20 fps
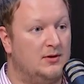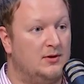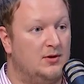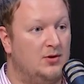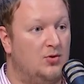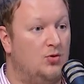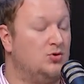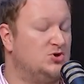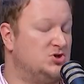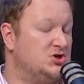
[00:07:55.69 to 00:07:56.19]

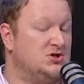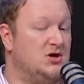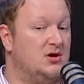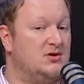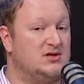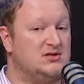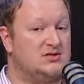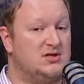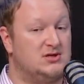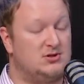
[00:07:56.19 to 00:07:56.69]
yeah. or just
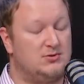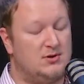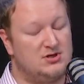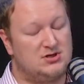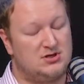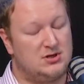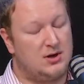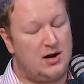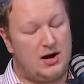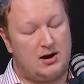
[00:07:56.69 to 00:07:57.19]
know the
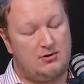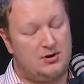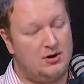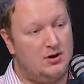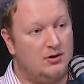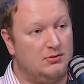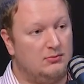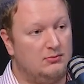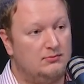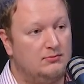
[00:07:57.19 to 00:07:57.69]
situation and carry
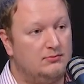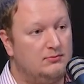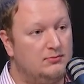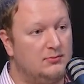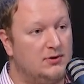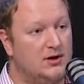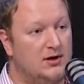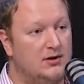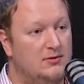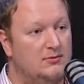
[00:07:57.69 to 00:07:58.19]
on
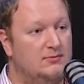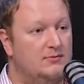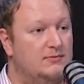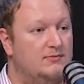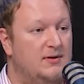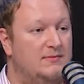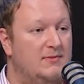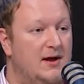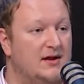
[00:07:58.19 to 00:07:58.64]
yeah. Know, be